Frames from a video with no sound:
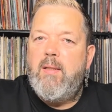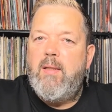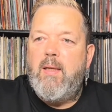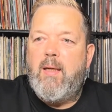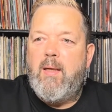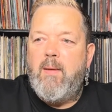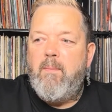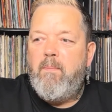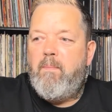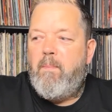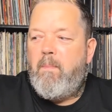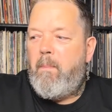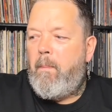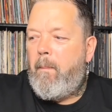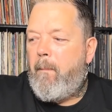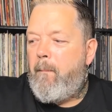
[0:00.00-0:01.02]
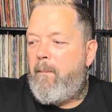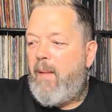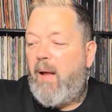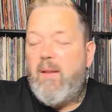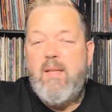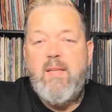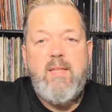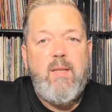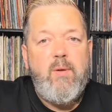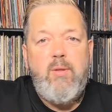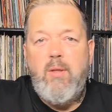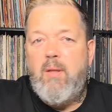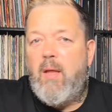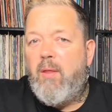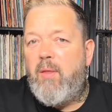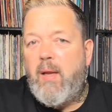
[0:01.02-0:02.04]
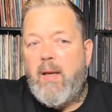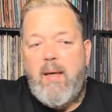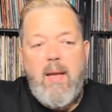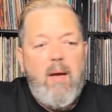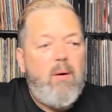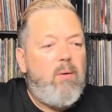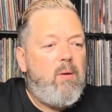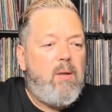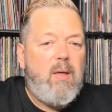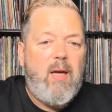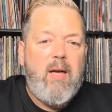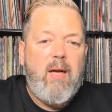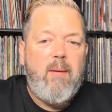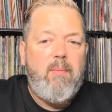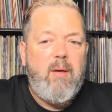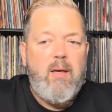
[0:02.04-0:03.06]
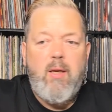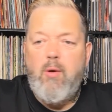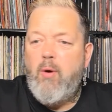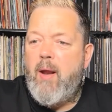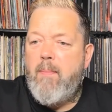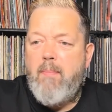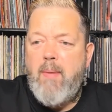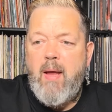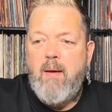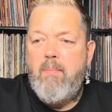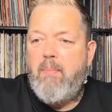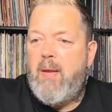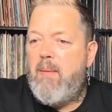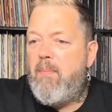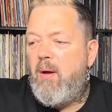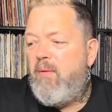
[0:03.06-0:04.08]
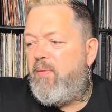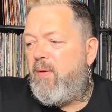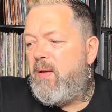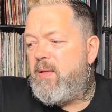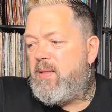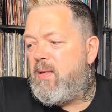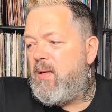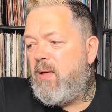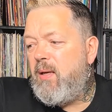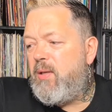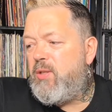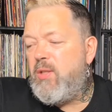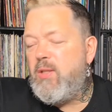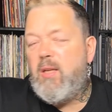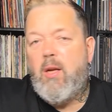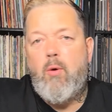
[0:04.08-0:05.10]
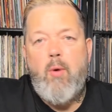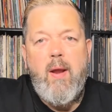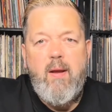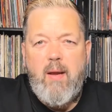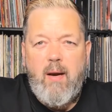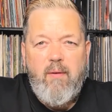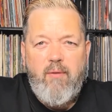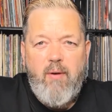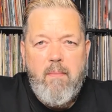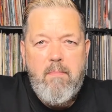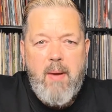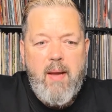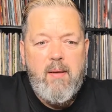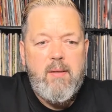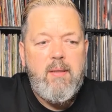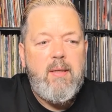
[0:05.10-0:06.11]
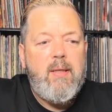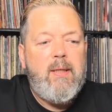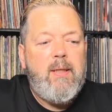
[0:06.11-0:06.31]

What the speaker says: And they're still doing their thing now. And a great band. Pete Murphy is just a great kind of front band.